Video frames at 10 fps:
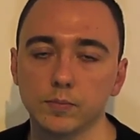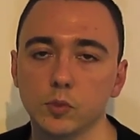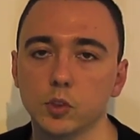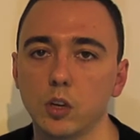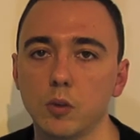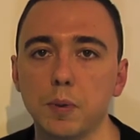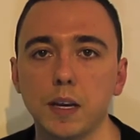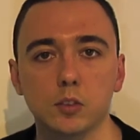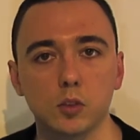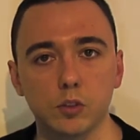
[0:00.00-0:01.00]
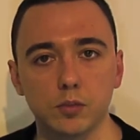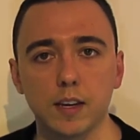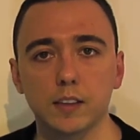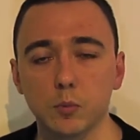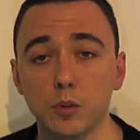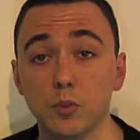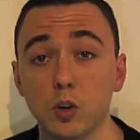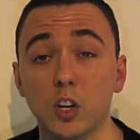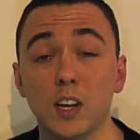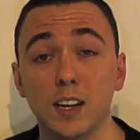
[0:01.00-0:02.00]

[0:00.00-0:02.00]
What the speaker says: So based on the fact that we've got